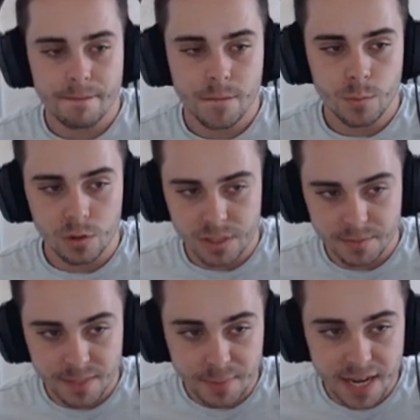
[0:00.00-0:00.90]
We've got some
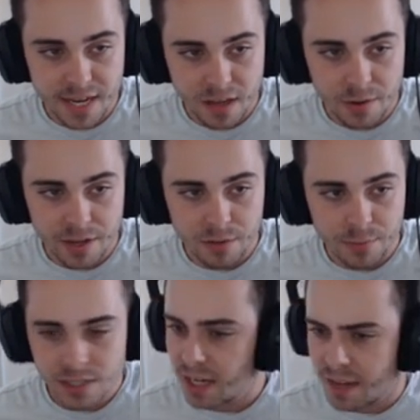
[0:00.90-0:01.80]
speed going on
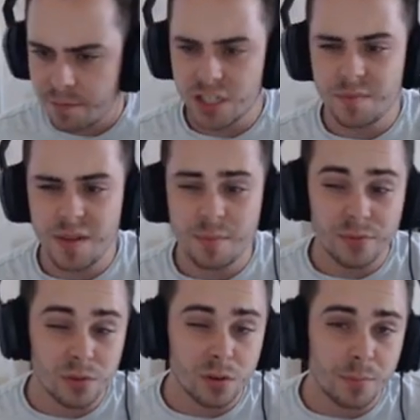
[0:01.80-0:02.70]
because they didn't have much speed
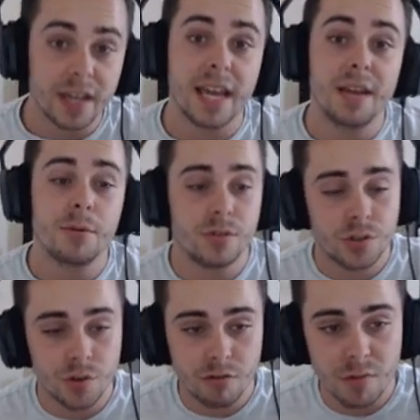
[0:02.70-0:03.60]
before, but again, we've got the
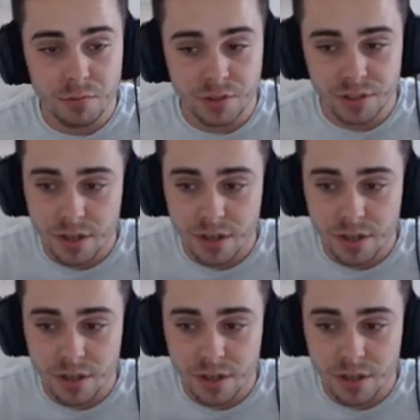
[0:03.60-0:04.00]
Trick Room option.